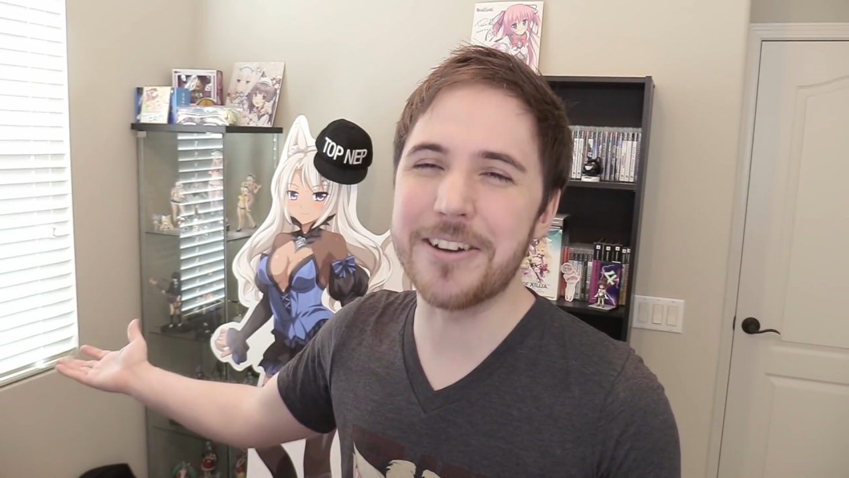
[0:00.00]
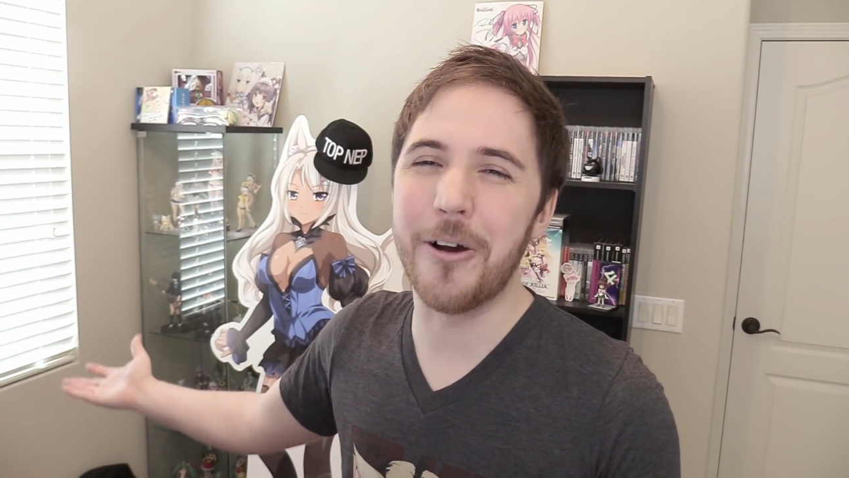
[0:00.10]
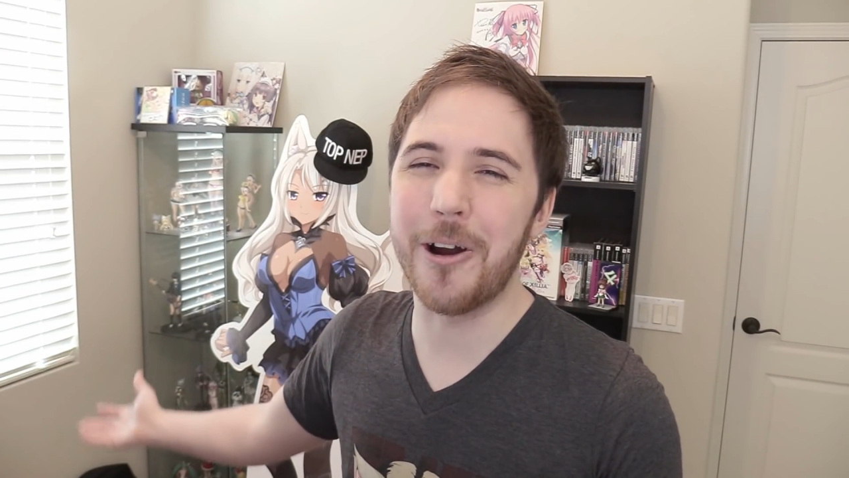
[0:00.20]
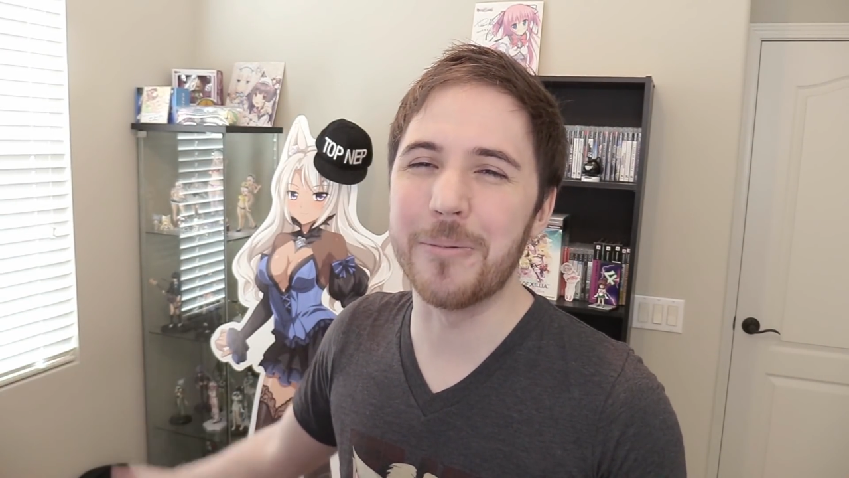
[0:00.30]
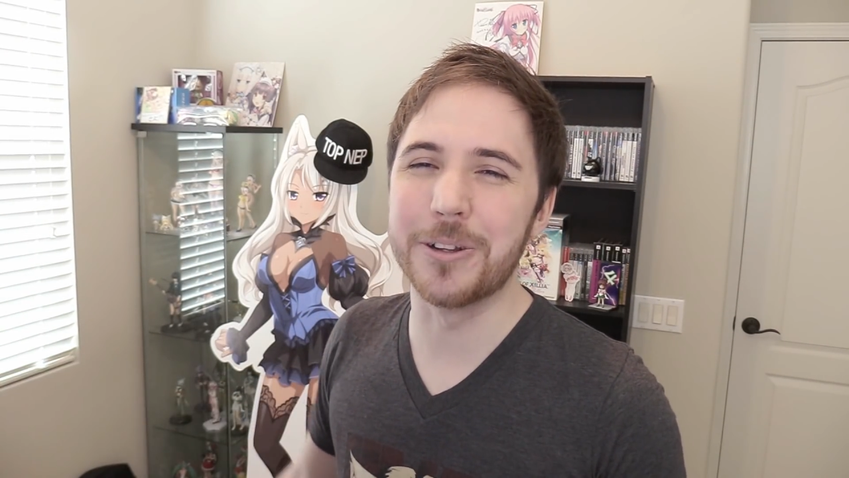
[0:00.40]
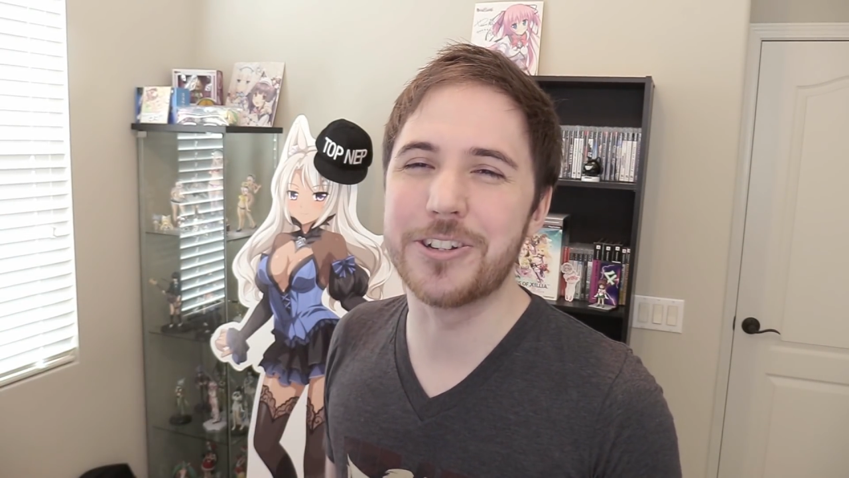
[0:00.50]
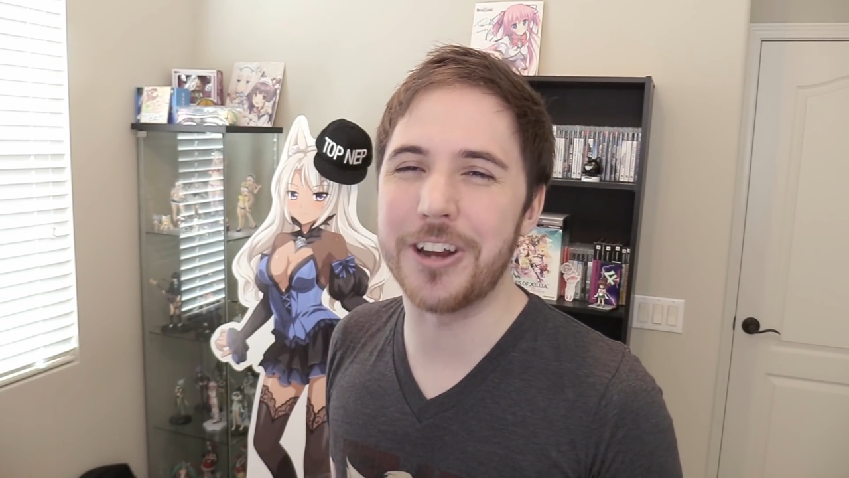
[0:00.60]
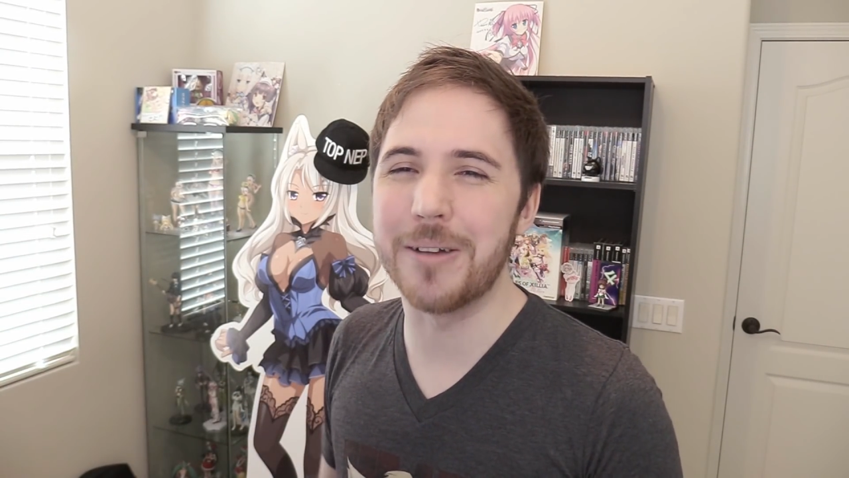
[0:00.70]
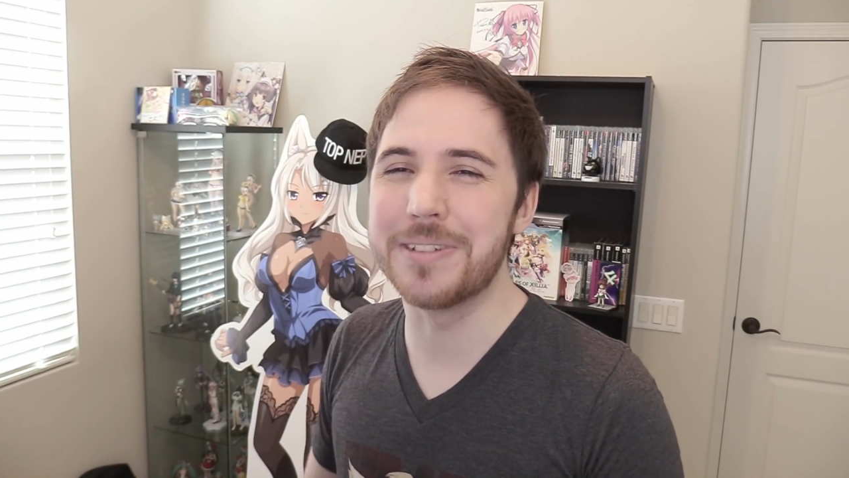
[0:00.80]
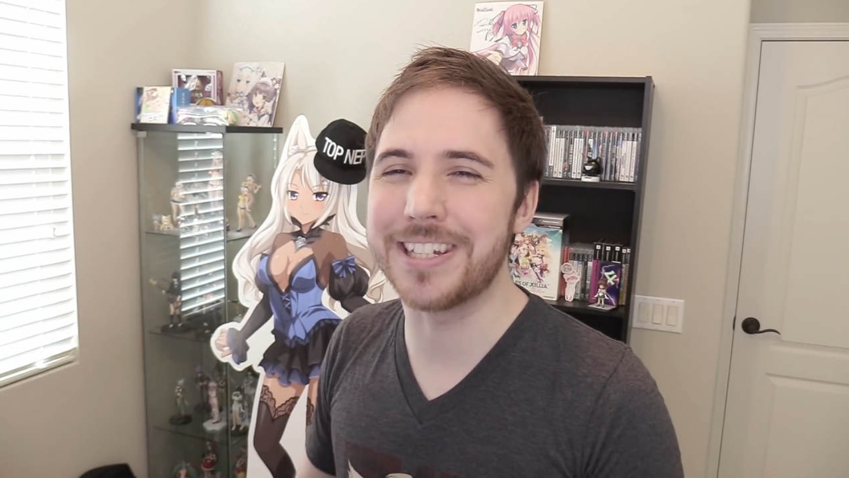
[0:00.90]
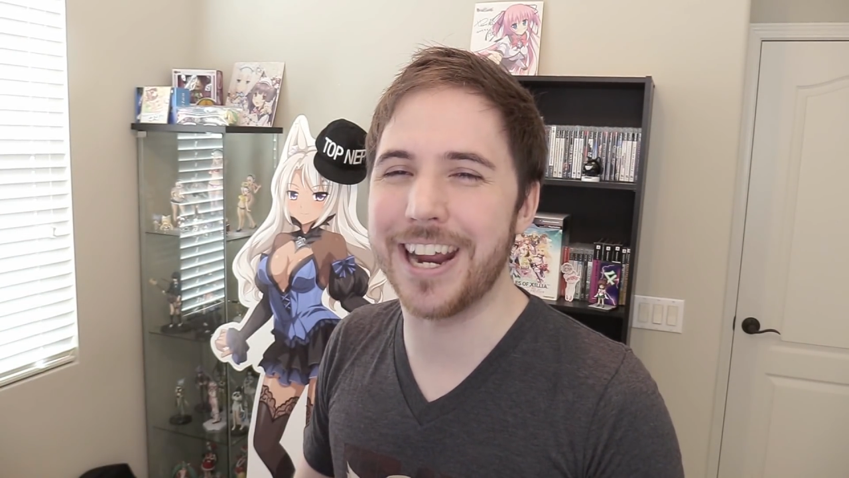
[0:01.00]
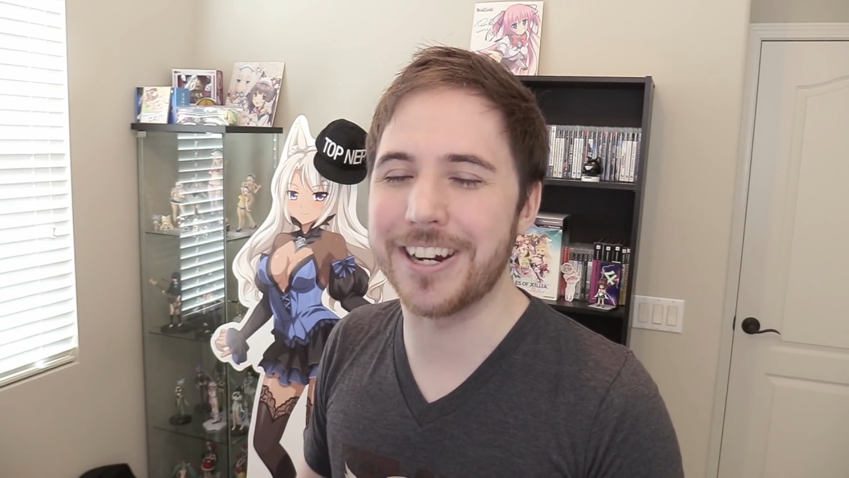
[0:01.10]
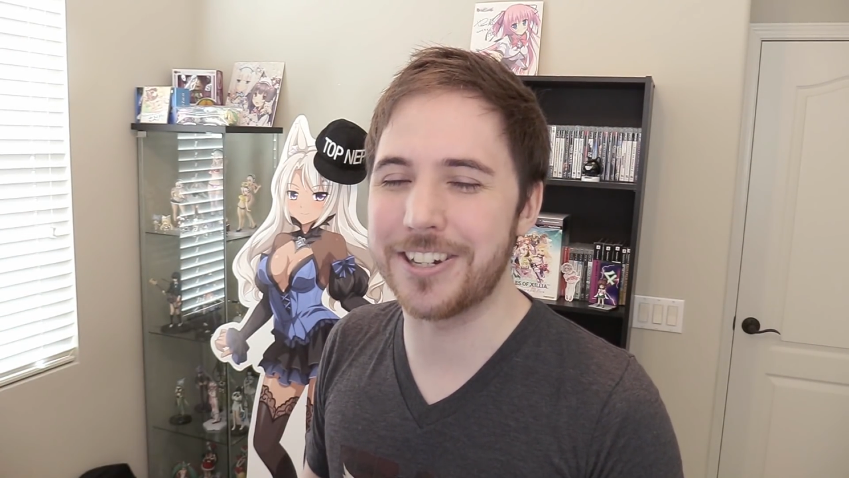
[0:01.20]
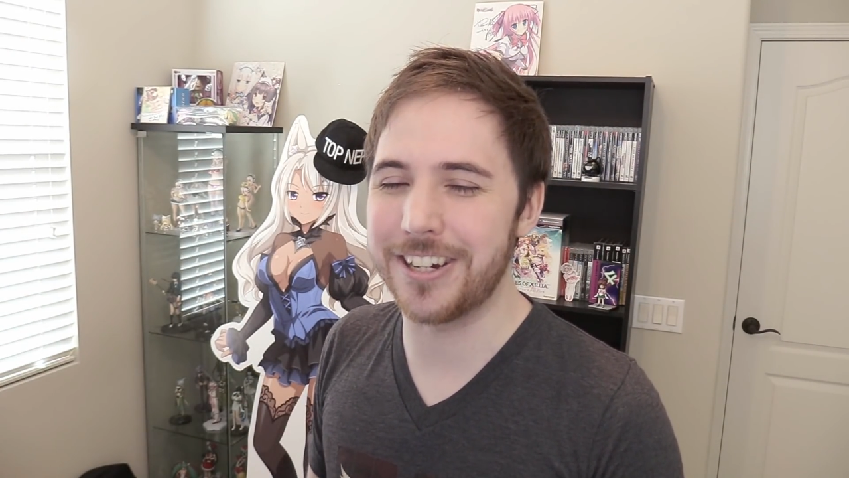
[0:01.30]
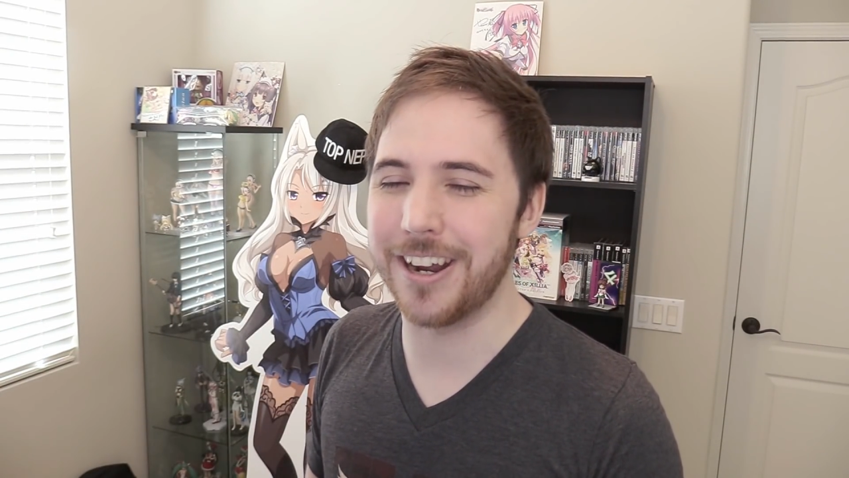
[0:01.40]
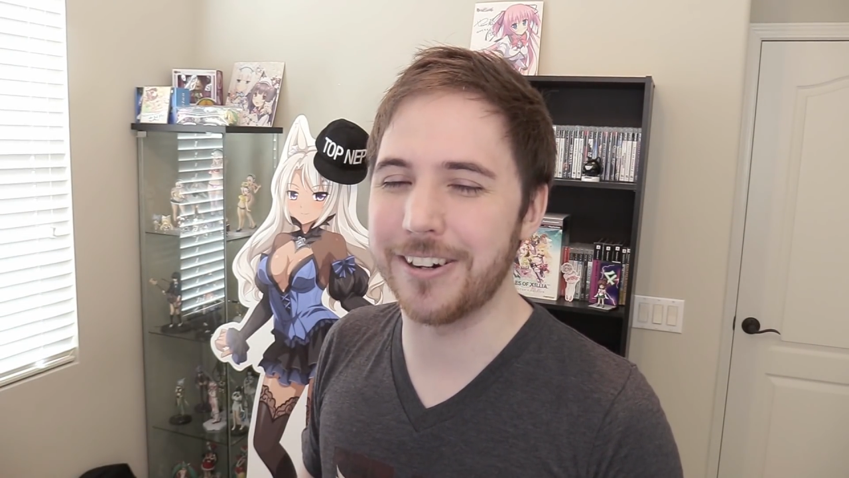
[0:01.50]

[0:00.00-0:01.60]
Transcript: normal jump scare shit